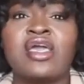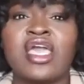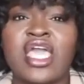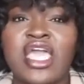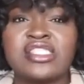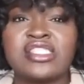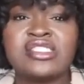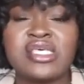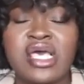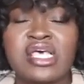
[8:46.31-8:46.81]

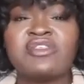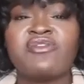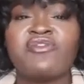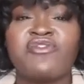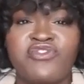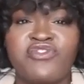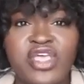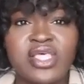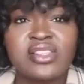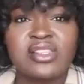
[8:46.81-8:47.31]
it does
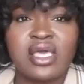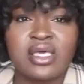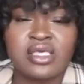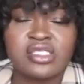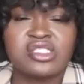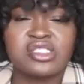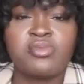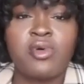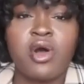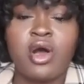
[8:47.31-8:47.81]
fit like a
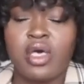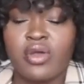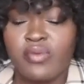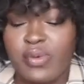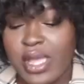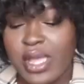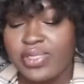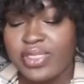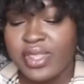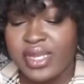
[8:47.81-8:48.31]
small
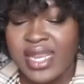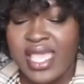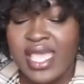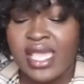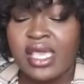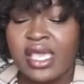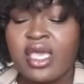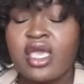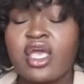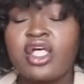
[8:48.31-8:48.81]
around the
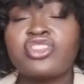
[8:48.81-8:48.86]
neck.